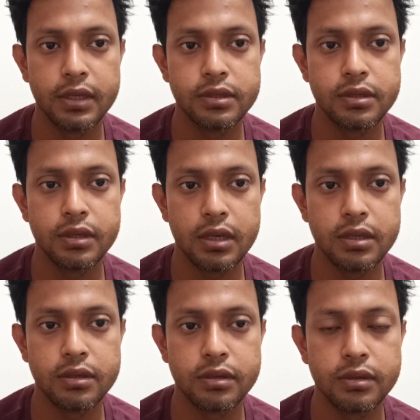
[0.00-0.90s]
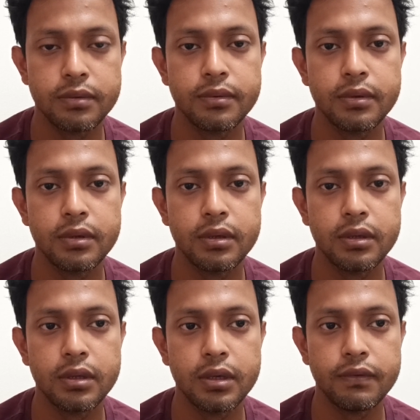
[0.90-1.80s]
exercise
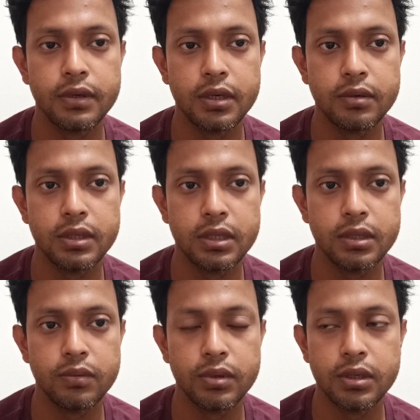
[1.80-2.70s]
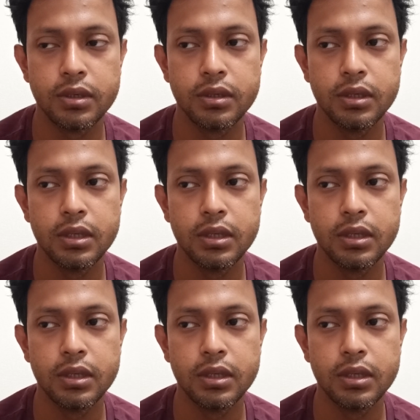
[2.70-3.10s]
every now and then where